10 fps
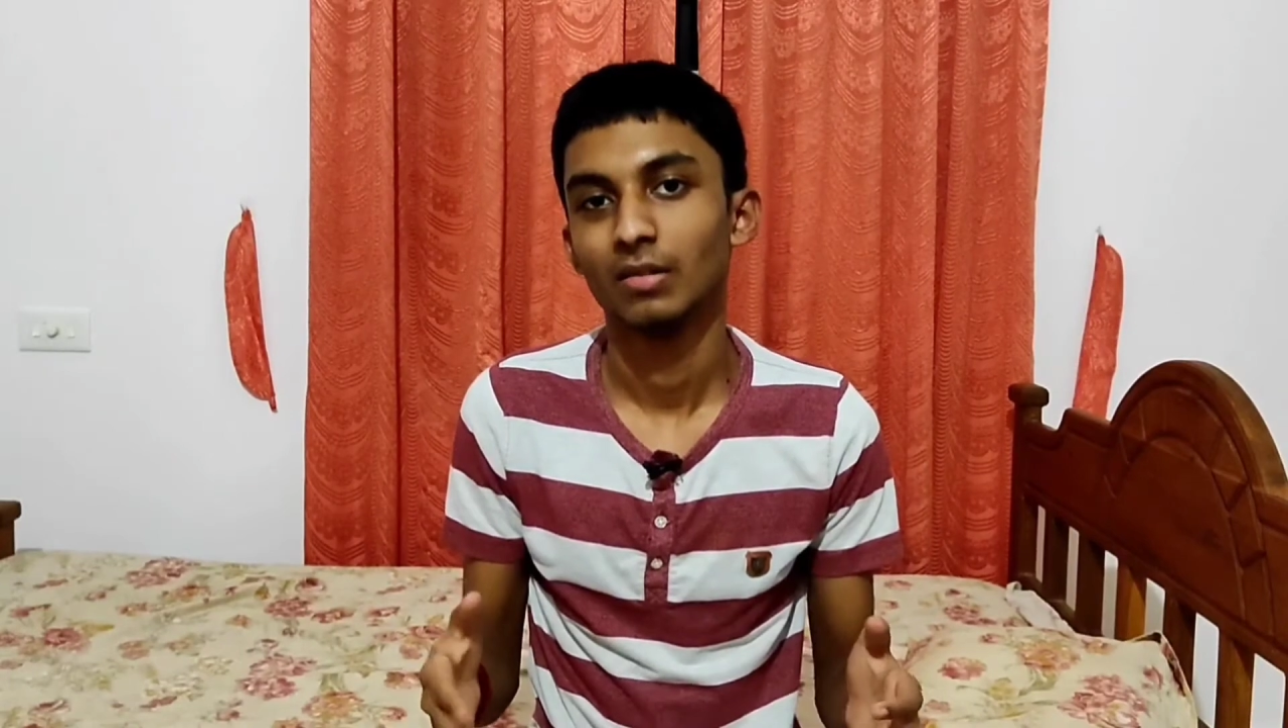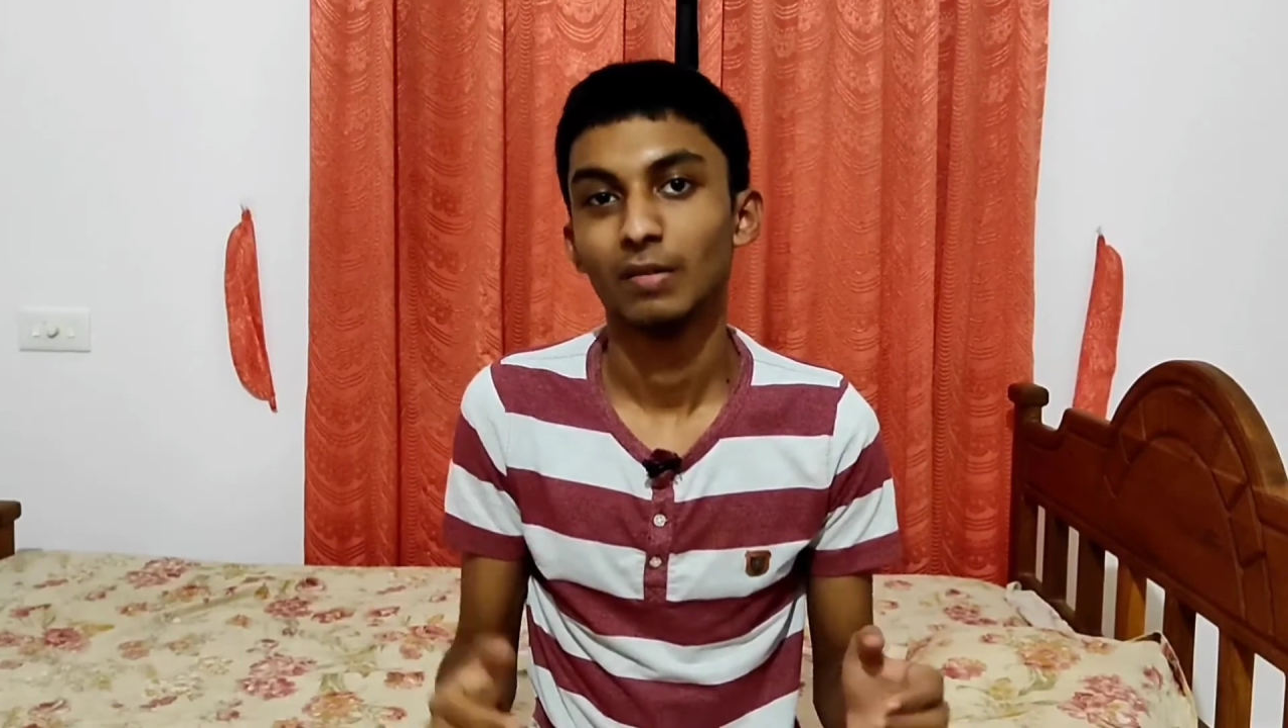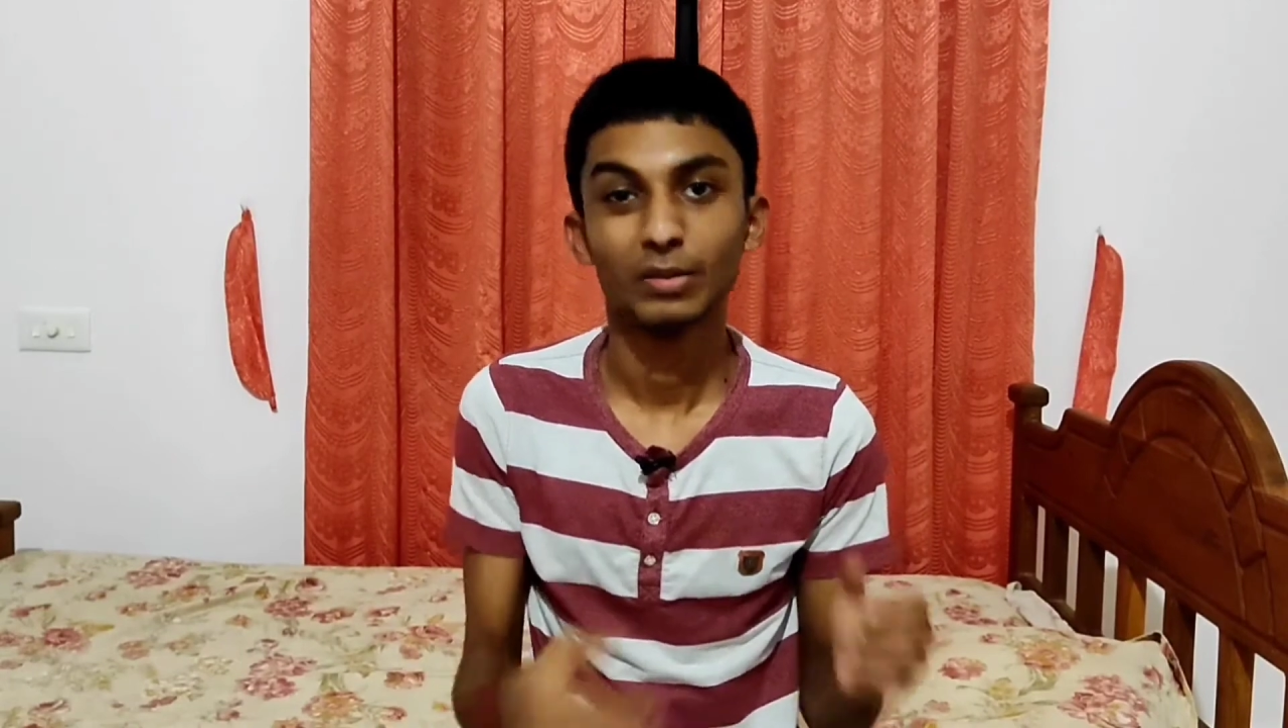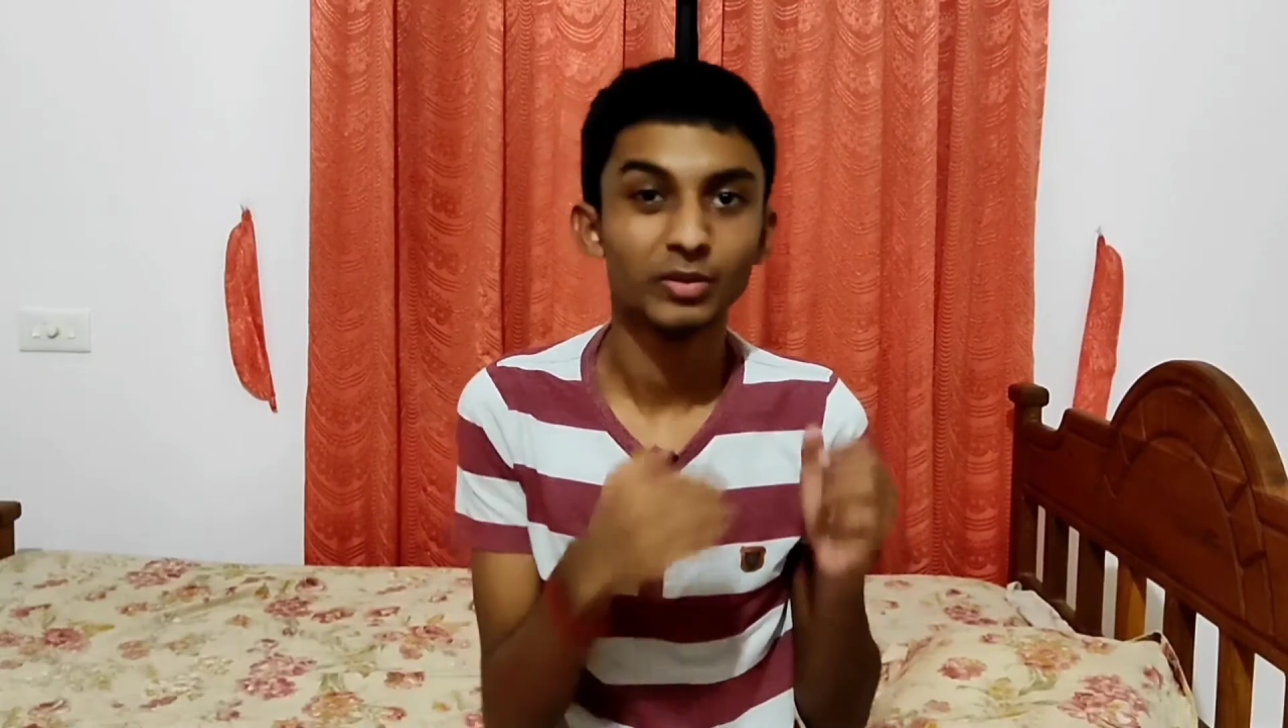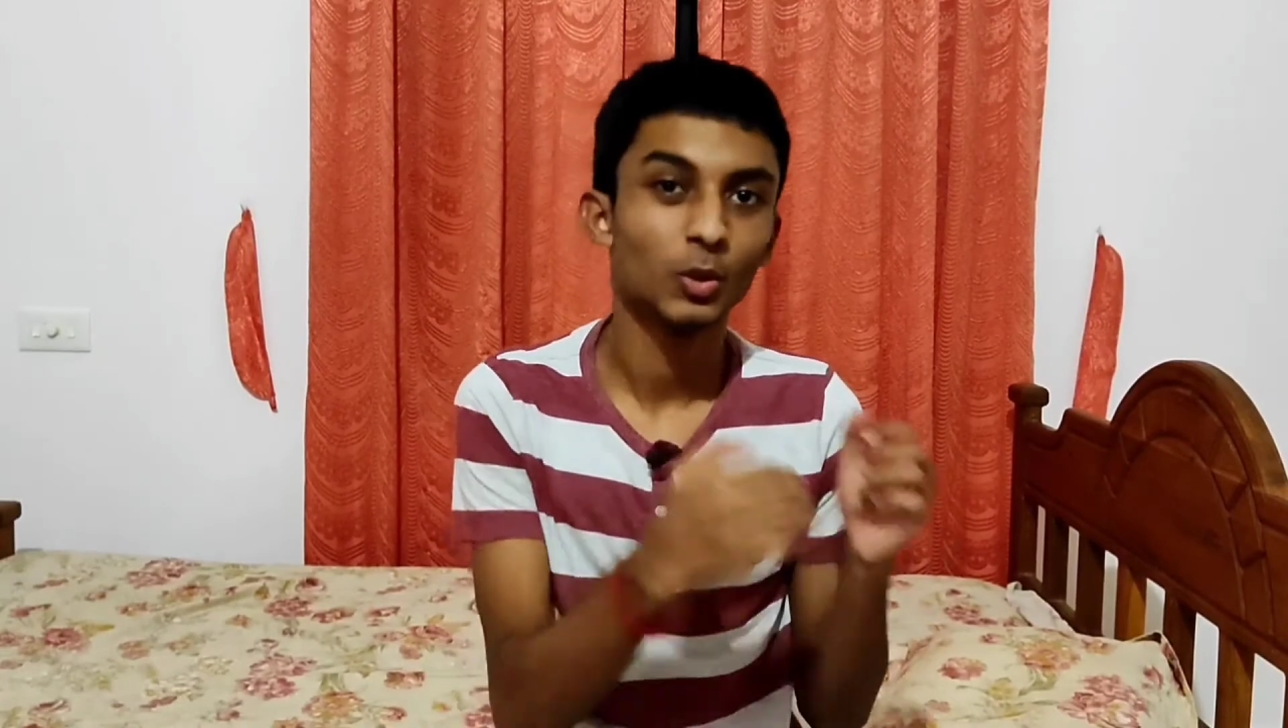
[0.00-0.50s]

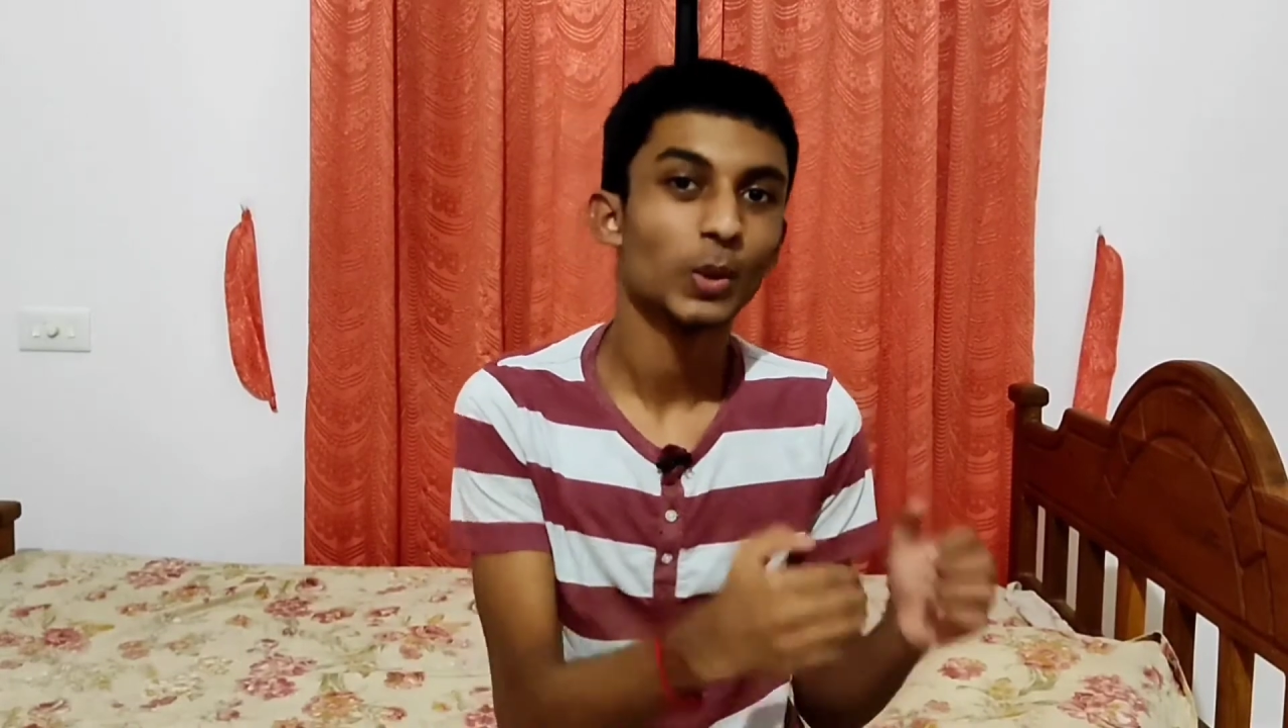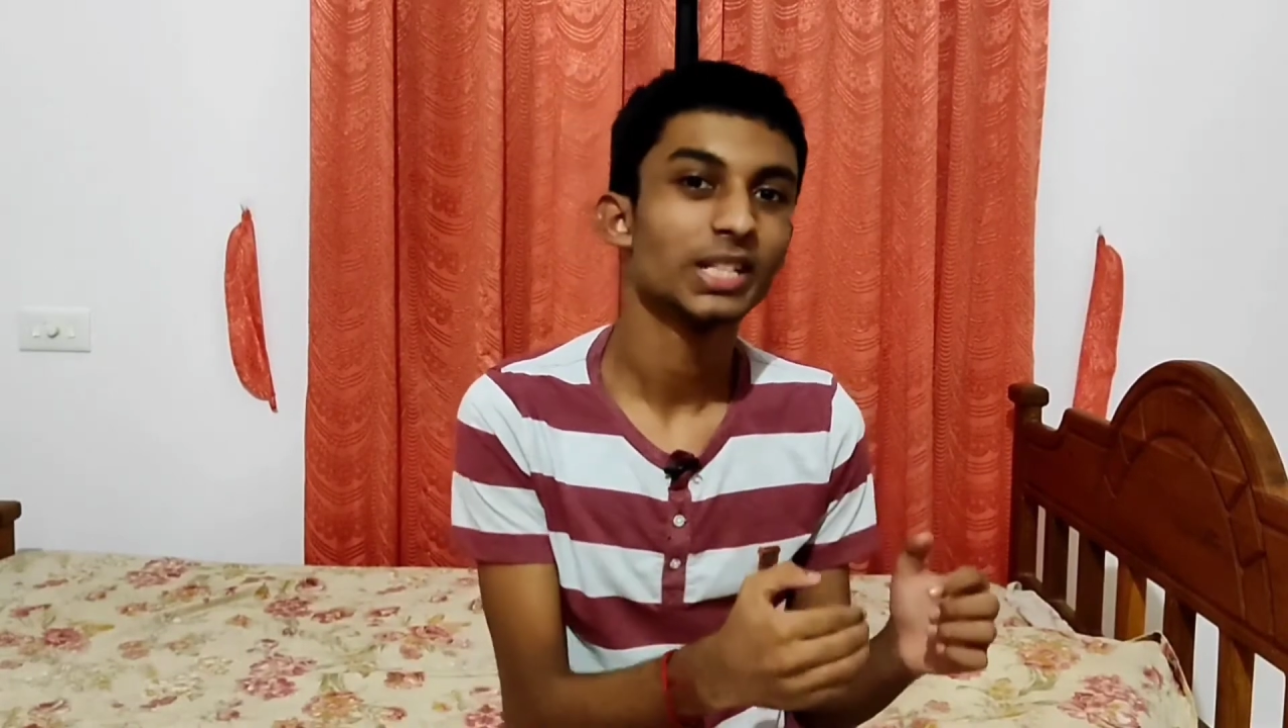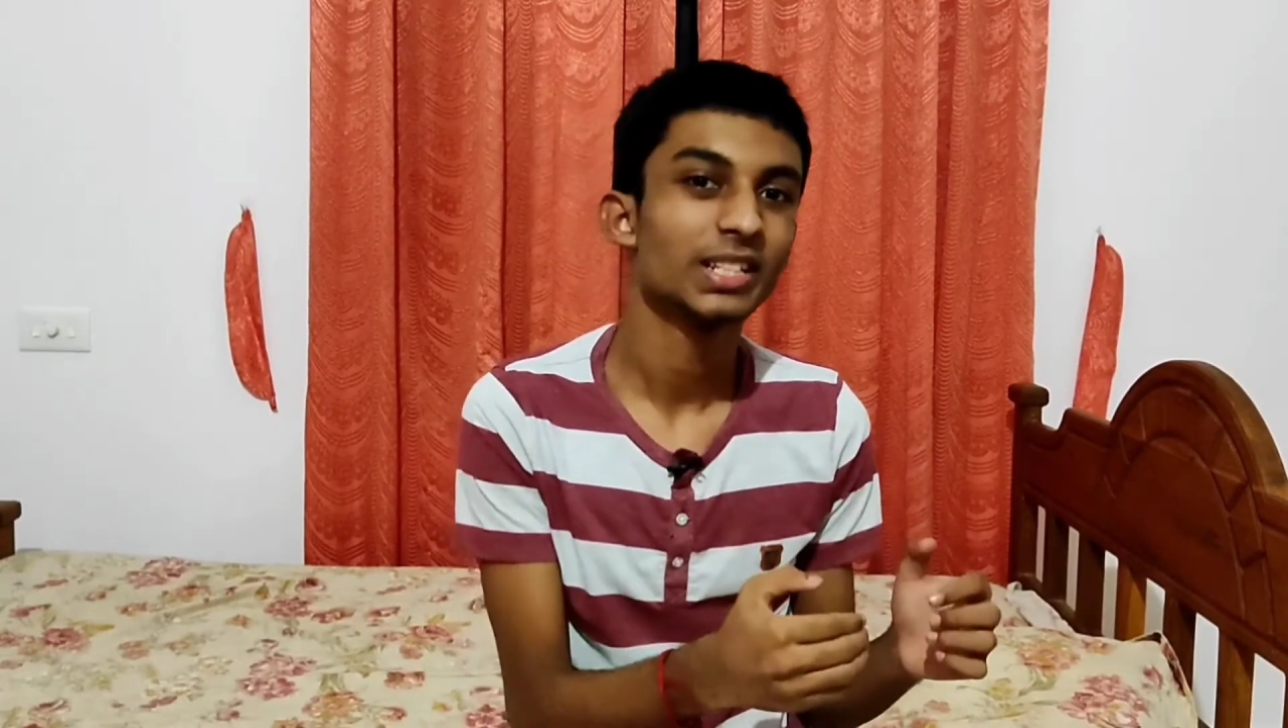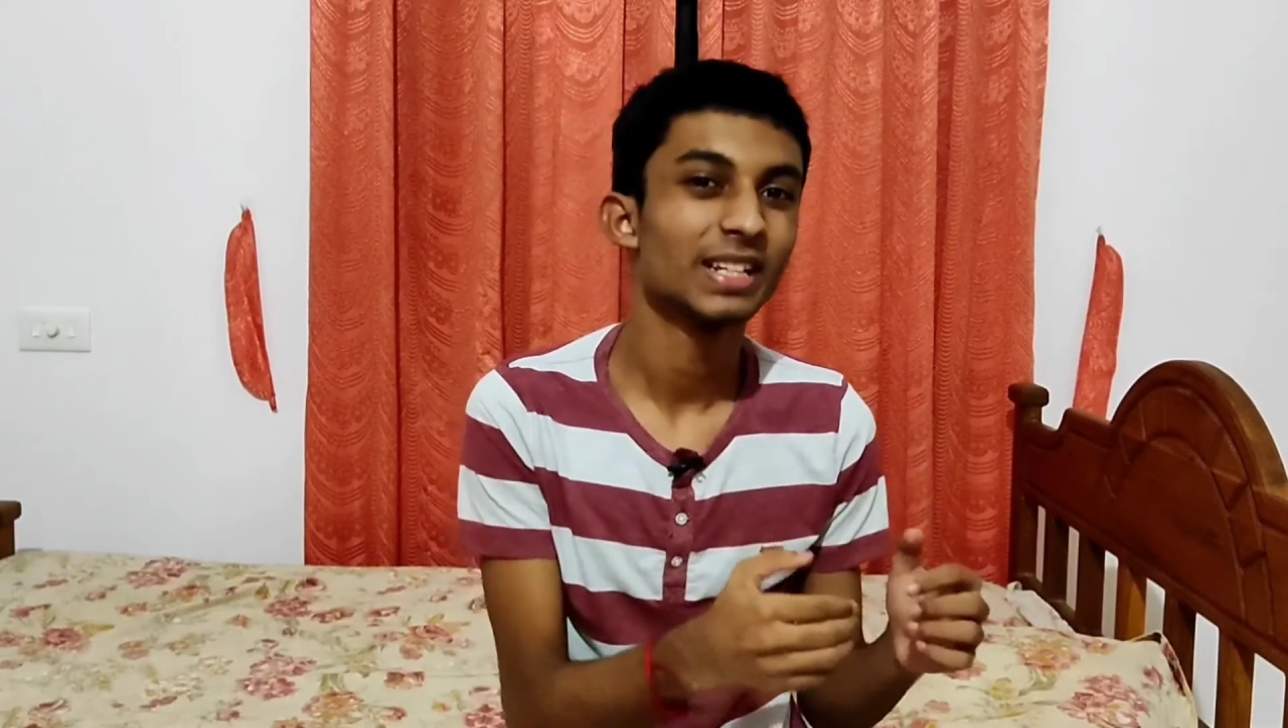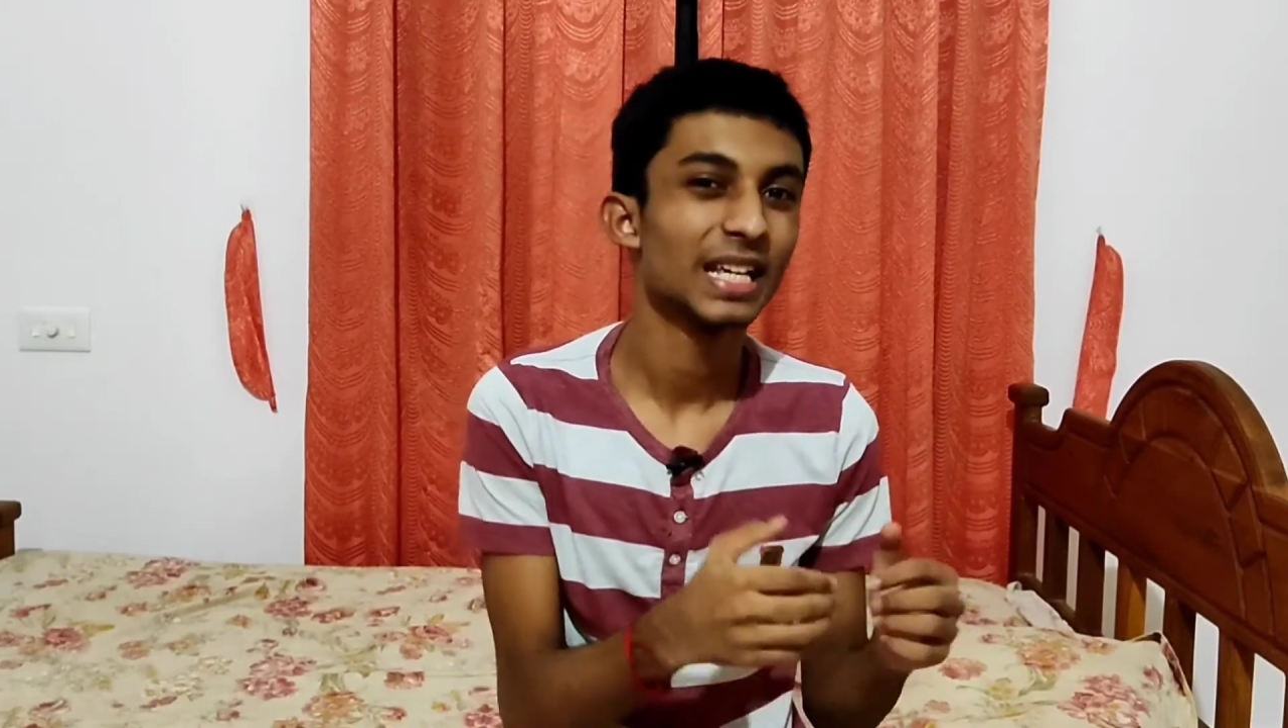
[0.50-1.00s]
If the
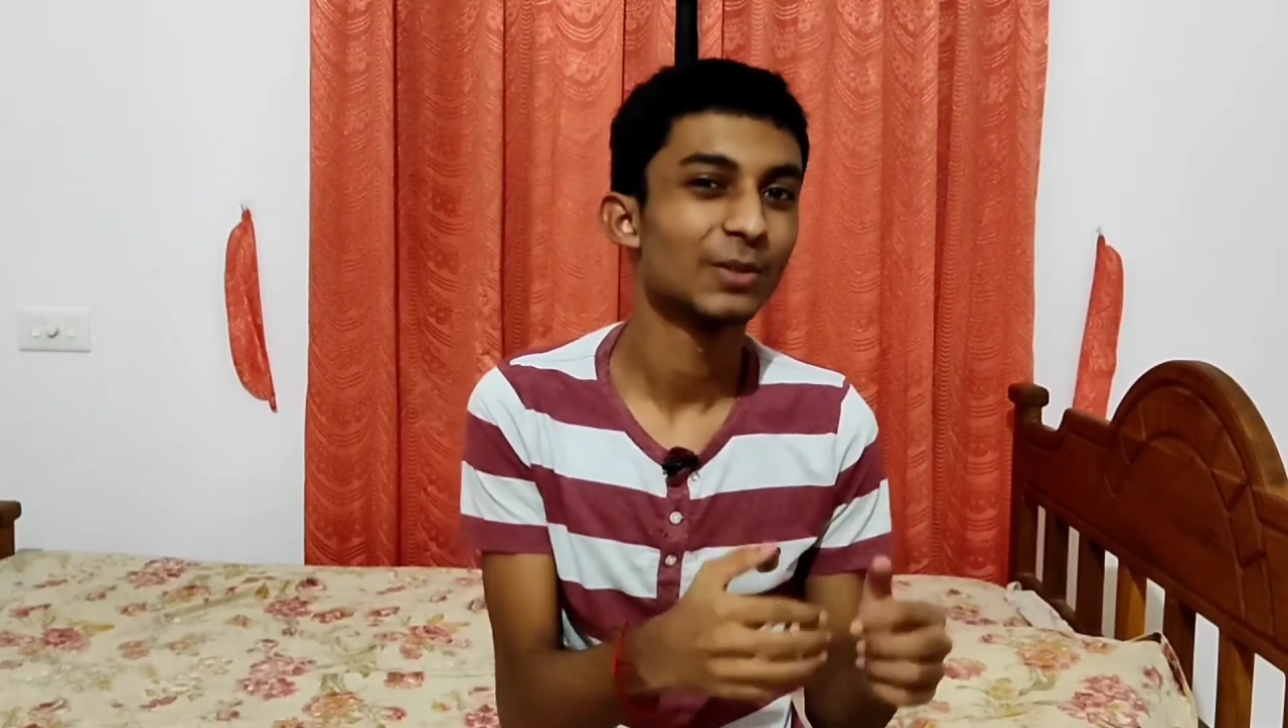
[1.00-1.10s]
question